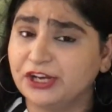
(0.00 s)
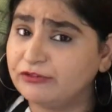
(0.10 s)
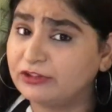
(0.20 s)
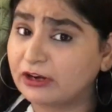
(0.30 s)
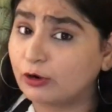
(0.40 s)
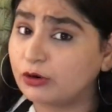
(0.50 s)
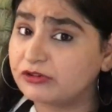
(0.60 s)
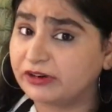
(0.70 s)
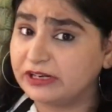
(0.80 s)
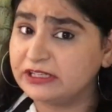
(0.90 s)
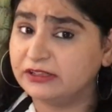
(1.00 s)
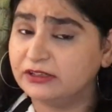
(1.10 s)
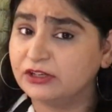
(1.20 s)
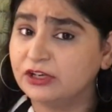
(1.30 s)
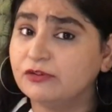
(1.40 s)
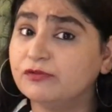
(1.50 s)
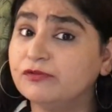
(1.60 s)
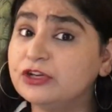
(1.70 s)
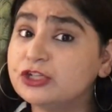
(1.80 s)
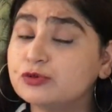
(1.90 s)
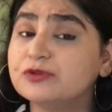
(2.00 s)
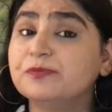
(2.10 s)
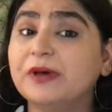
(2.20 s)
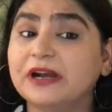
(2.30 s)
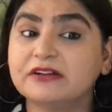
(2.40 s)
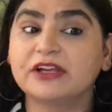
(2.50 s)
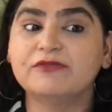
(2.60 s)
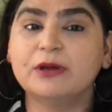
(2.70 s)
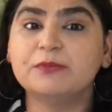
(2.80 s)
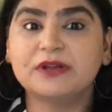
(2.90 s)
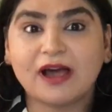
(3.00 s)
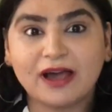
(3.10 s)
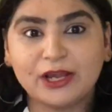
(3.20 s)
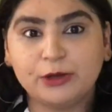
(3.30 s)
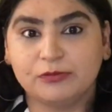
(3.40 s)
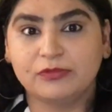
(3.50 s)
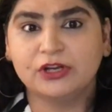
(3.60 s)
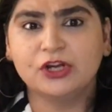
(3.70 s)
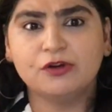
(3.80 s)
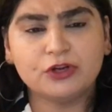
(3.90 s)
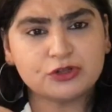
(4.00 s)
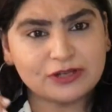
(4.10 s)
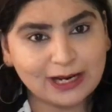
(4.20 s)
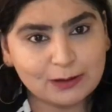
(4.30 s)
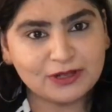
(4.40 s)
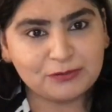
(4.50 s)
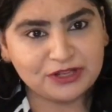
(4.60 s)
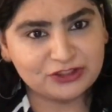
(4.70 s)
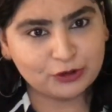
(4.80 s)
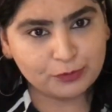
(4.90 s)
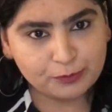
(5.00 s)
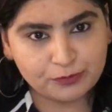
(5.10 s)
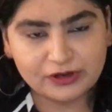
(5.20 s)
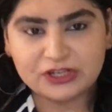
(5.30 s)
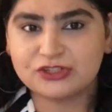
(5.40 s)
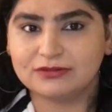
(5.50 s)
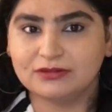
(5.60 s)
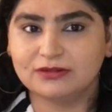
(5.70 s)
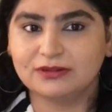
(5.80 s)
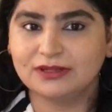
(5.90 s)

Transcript: If they are not ready, we should better give them time. We should help them in their preparation.